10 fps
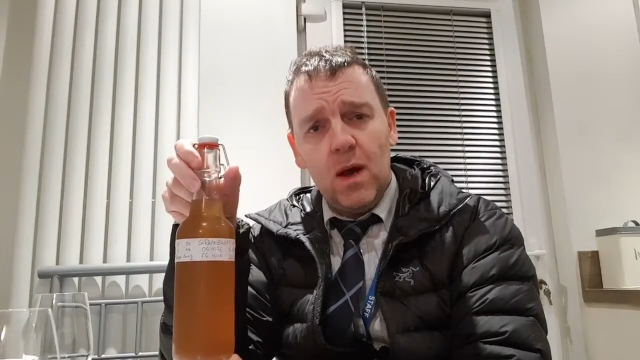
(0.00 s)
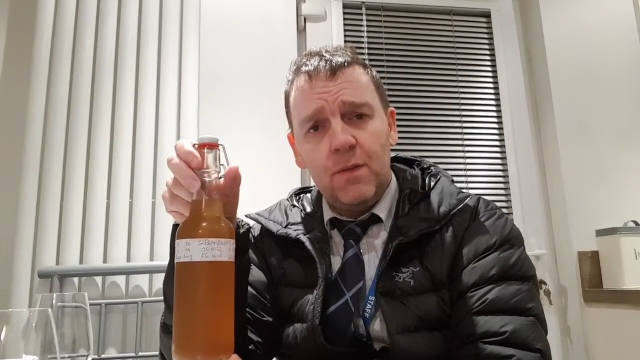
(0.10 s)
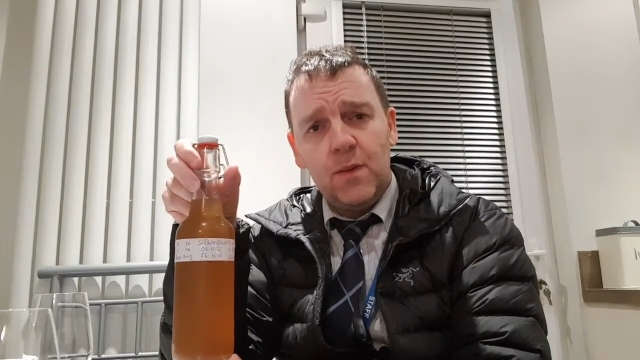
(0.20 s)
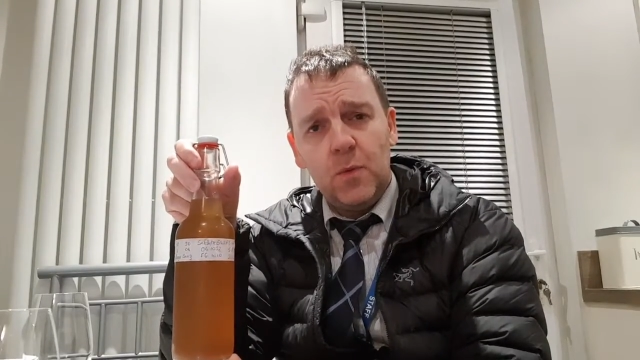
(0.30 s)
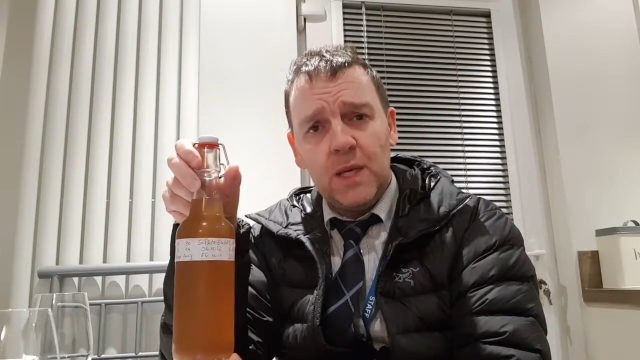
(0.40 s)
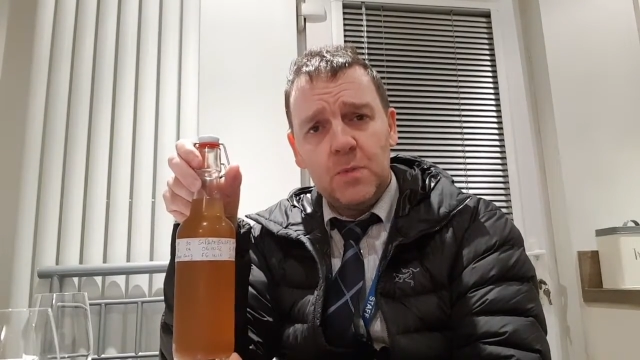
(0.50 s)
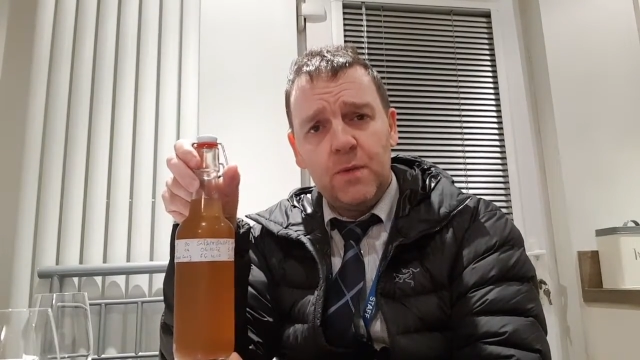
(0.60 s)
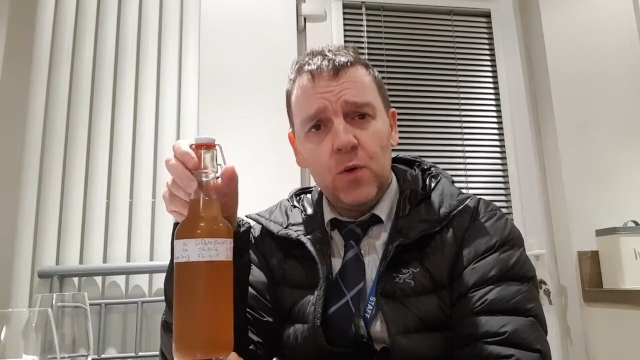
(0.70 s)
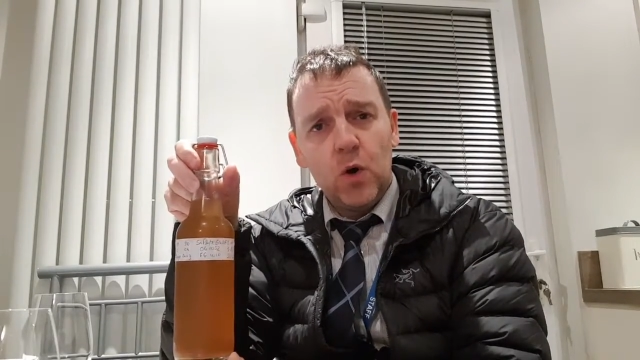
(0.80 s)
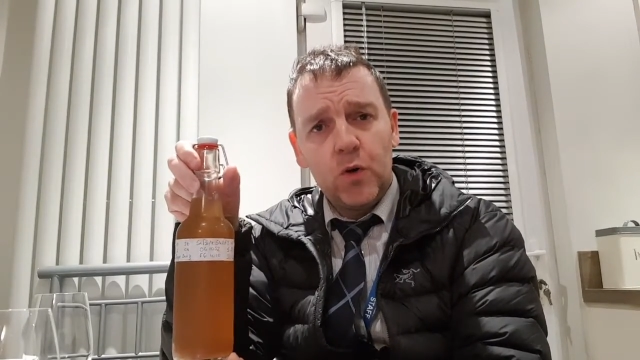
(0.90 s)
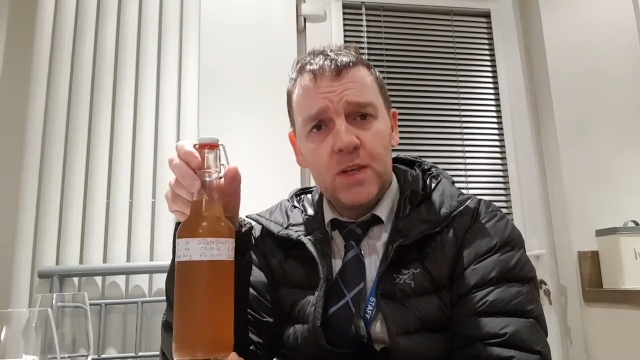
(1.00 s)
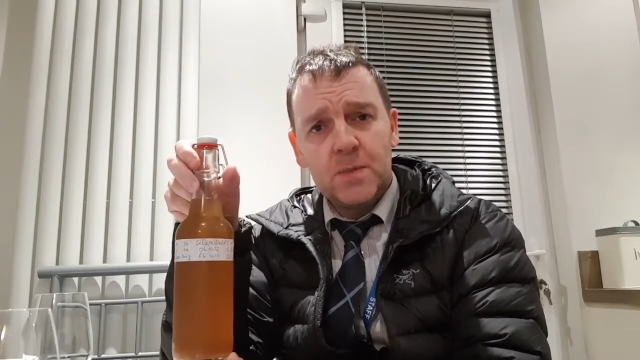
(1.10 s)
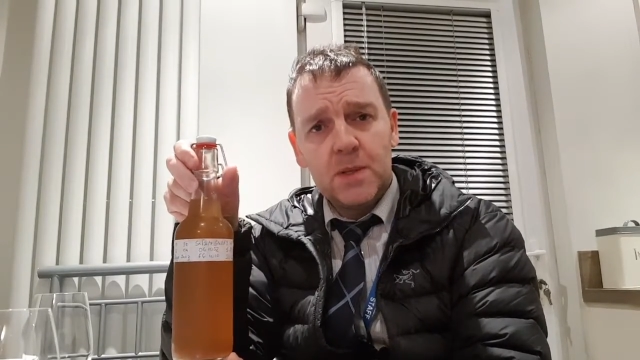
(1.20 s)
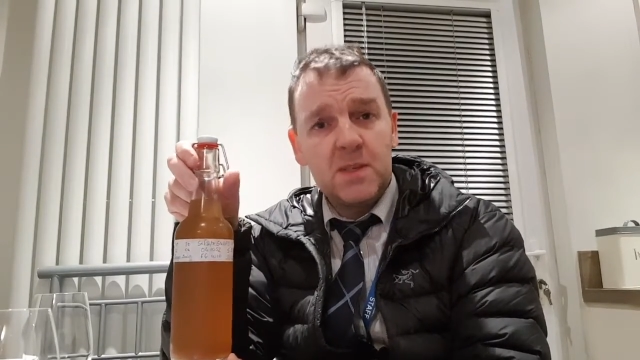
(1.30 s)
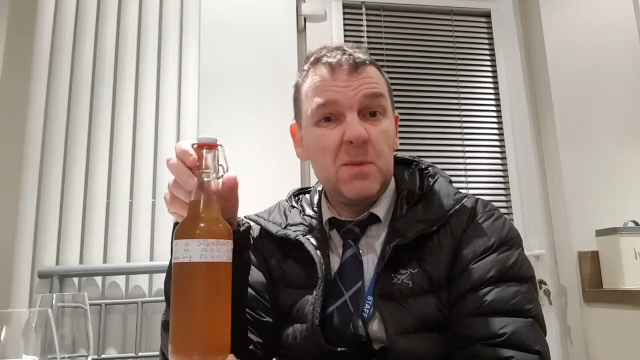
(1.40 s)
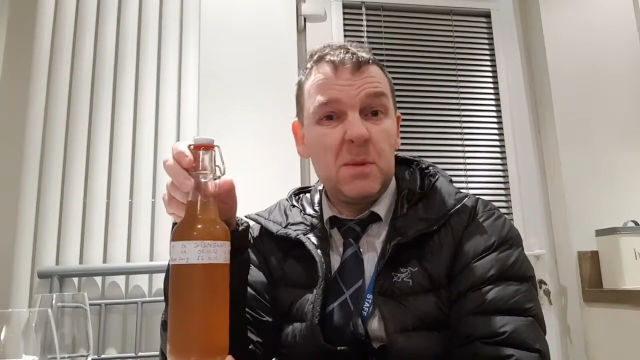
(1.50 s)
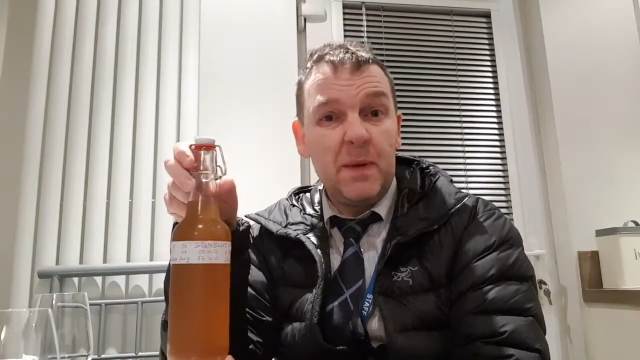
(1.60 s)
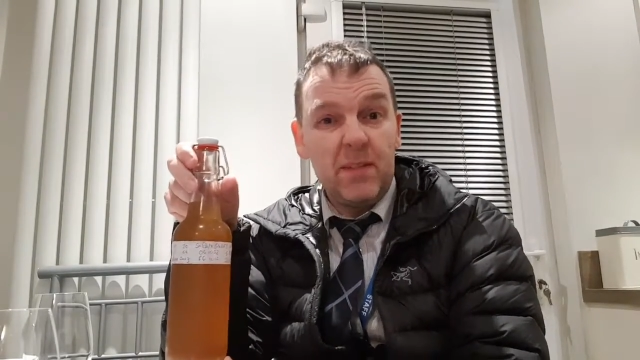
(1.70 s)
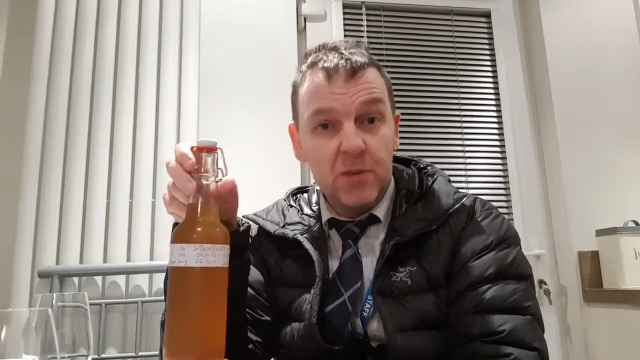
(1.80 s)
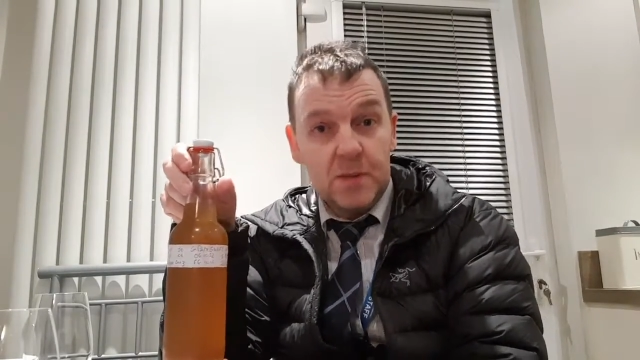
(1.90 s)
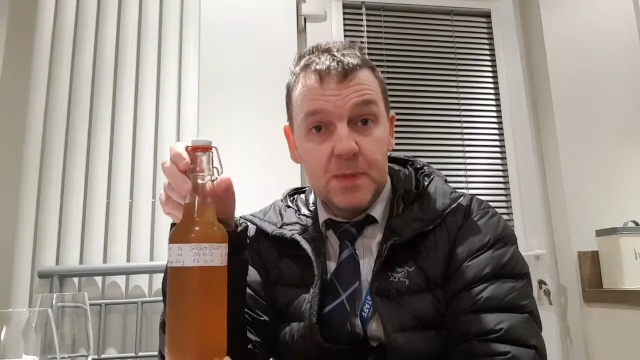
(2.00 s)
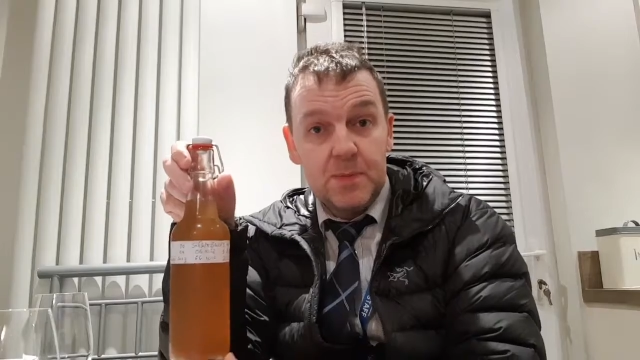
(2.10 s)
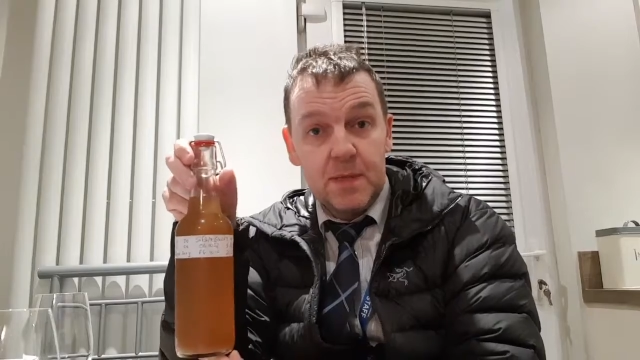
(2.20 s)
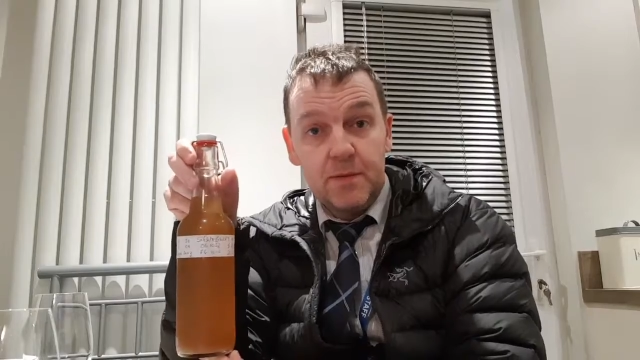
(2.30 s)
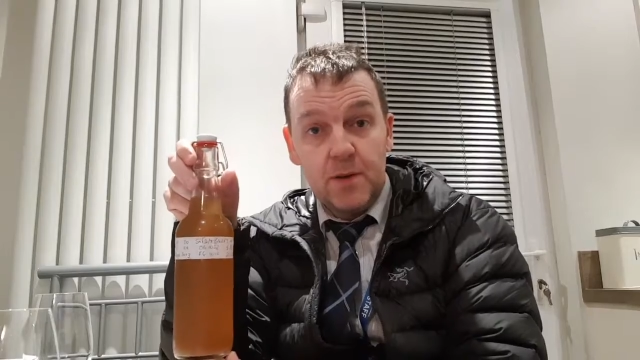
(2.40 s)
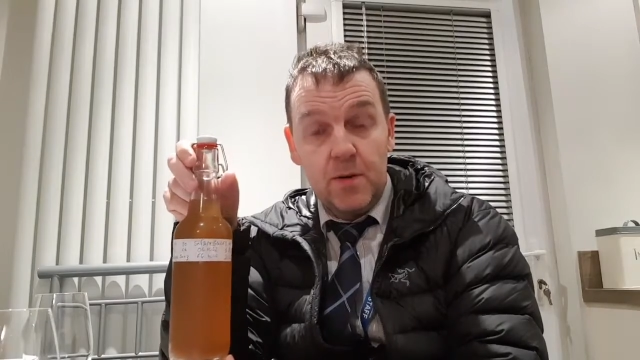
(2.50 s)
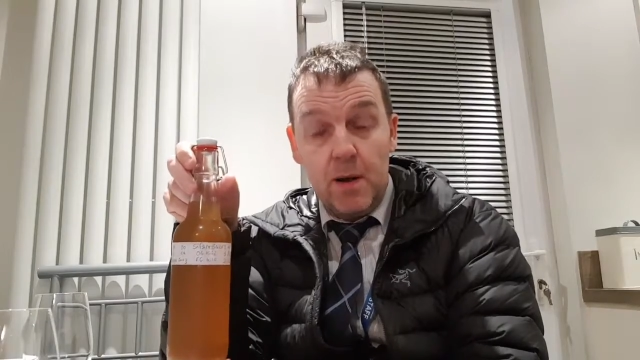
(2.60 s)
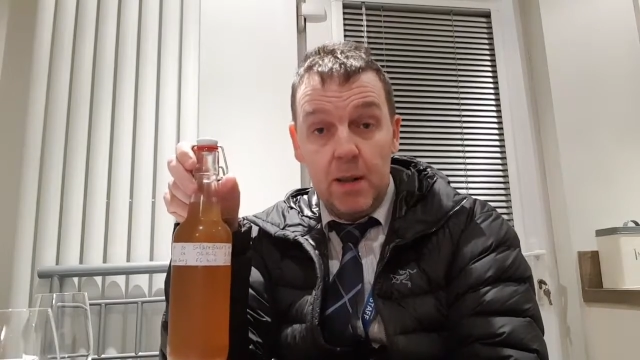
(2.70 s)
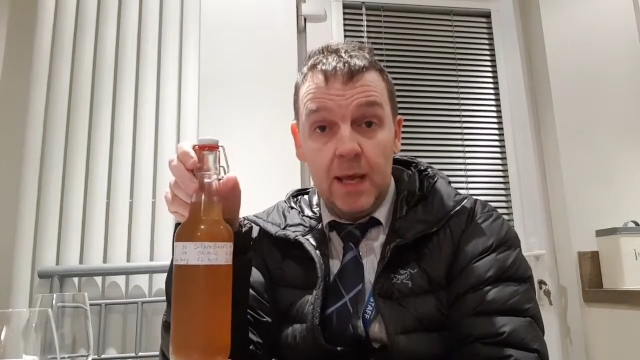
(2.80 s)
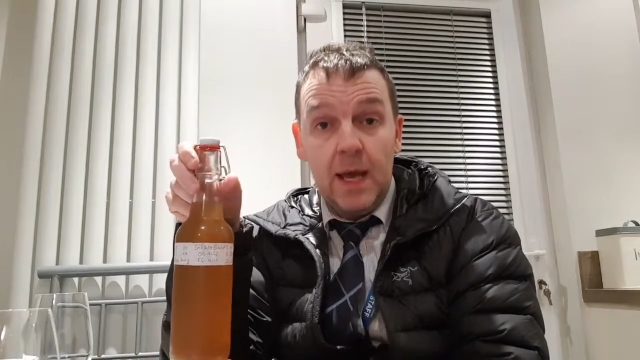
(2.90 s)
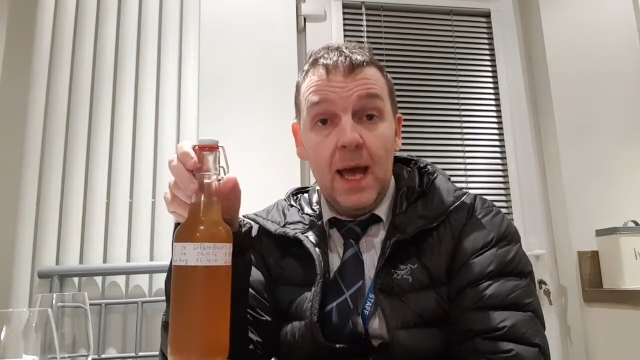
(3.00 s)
few weeks before Christmas, because it was a bit of a Christmas present for her, really.